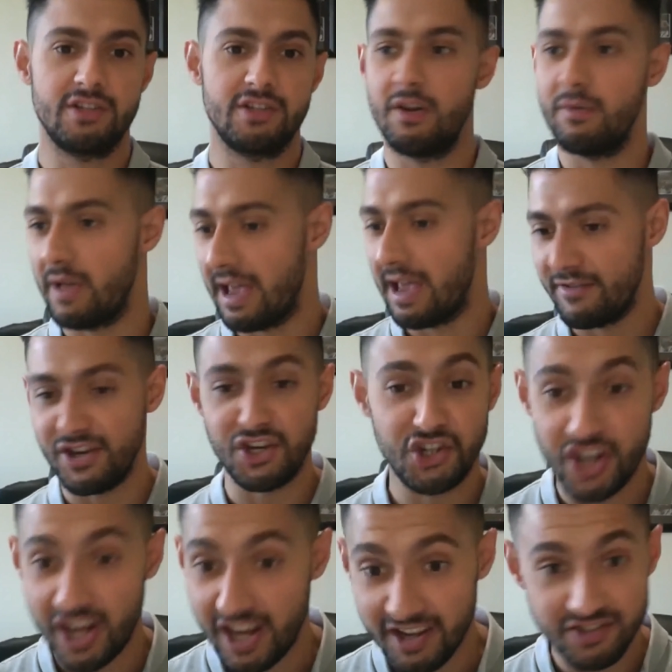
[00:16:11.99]
I don't have any
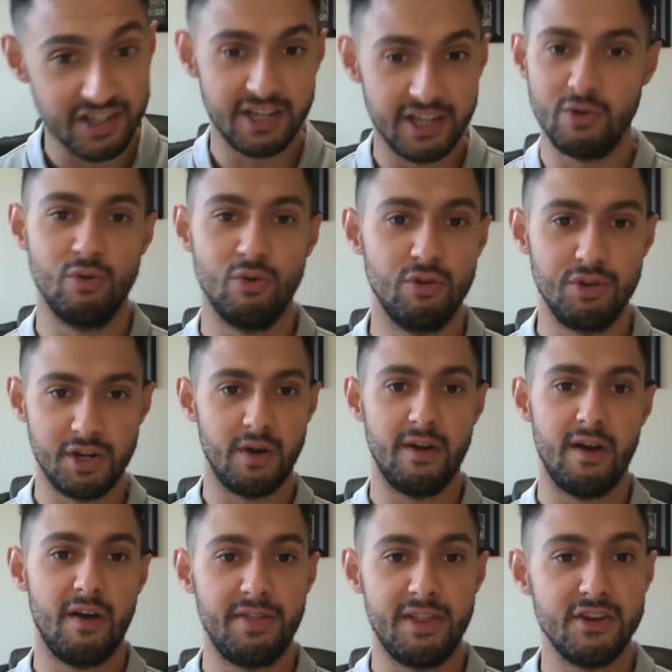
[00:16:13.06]
shares in it, or, you
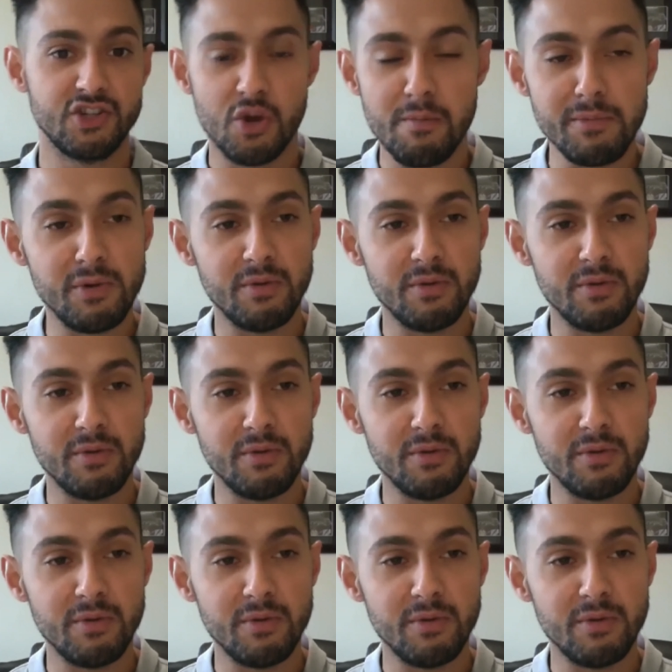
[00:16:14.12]
know, there's no